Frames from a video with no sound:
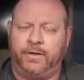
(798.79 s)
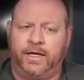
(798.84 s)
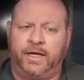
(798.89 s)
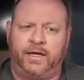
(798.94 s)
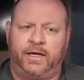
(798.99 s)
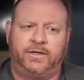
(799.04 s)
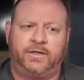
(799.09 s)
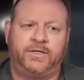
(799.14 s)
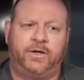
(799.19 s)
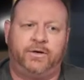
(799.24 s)

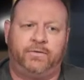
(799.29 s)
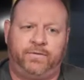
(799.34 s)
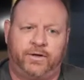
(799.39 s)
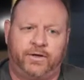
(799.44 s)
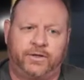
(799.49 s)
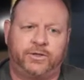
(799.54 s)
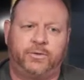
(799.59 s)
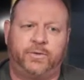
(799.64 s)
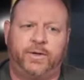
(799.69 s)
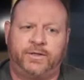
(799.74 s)
It still
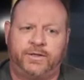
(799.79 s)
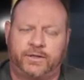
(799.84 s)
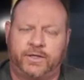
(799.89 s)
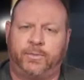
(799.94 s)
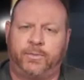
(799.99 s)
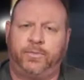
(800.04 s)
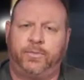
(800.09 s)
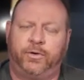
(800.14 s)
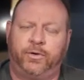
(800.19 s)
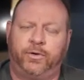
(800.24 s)
fluctuates a
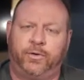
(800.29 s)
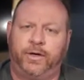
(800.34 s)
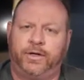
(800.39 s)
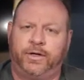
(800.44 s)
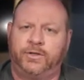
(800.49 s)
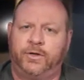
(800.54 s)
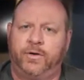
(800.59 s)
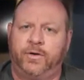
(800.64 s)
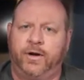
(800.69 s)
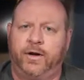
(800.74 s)
couple of
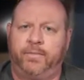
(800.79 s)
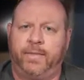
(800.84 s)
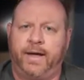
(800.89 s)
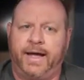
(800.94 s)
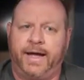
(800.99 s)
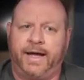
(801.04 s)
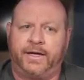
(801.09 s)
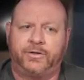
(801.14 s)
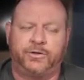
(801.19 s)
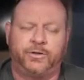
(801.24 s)
degrees during
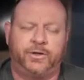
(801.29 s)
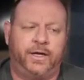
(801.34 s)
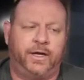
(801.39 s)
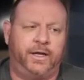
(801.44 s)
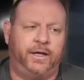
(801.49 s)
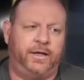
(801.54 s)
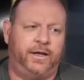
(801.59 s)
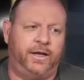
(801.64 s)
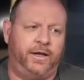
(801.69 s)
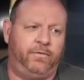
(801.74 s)
mash,
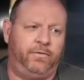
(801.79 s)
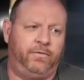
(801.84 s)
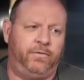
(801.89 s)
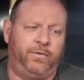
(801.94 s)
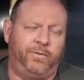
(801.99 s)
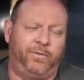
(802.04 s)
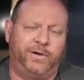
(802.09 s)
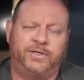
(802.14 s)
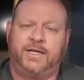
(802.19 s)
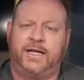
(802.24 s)
and
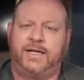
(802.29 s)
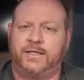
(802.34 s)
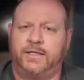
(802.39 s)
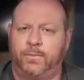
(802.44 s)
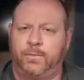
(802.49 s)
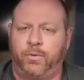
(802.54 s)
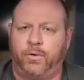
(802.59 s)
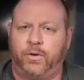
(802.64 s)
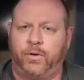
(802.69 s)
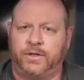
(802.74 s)
the reason that's
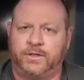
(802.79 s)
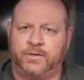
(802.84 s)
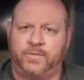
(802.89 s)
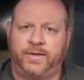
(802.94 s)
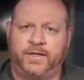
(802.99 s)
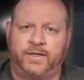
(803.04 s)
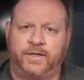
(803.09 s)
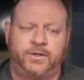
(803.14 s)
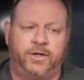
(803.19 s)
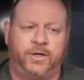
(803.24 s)
important is
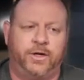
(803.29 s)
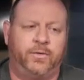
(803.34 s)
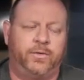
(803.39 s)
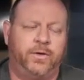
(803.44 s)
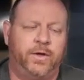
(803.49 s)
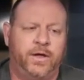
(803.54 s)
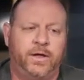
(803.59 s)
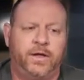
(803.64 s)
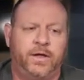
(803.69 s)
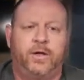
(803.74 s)
because,
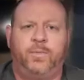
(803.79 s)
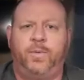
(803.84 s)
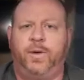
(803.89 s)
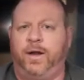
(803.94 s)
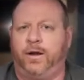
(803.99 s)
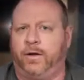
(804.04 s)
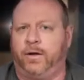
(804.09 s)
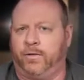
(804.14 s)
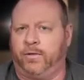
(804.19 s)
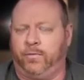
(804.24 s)

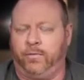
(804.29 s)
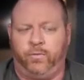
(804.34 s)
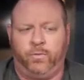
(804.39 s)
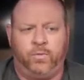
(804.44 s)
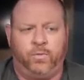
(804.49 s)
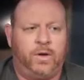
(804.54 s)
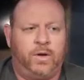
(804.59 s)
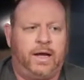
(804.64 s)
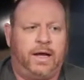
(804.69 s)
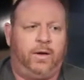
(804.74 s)
depending
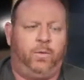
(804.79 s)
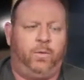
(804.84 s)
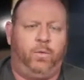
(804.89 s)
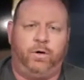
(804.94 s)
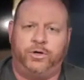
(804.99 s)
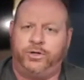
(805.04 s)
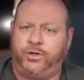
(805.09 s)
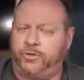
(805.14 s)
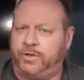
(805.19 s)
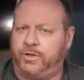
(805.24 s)
on
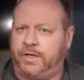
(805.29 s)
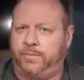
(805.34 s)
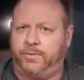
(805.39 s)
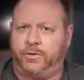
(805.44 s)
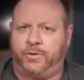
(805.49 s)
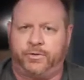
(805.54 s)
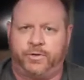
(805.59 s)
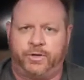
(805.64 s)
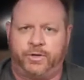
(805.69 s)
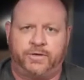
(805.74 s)
what your
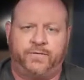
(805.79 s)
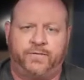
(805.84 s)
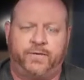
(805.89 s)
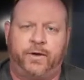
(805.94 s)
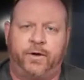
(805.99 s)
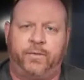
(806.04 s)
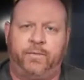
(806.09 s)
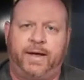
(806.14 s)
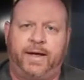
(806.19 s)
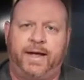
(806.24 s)
temperature is for
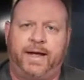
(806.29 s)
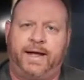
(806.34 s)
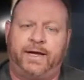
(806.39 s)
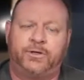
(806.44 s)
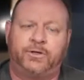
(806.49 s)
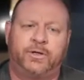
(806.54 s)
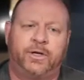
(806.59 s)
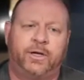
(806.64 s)
your mash,